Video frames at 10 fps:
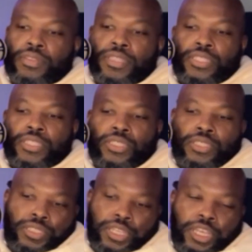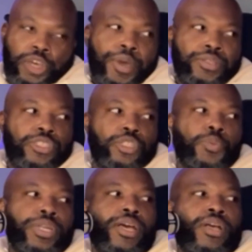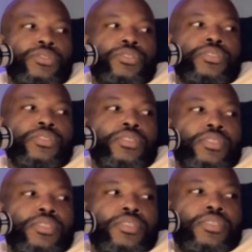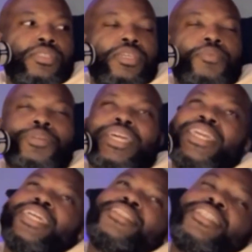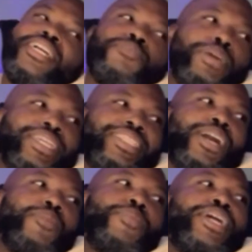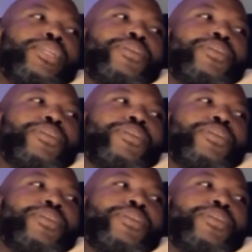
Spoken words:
This is about someone else. But I guess it does make it sound bad.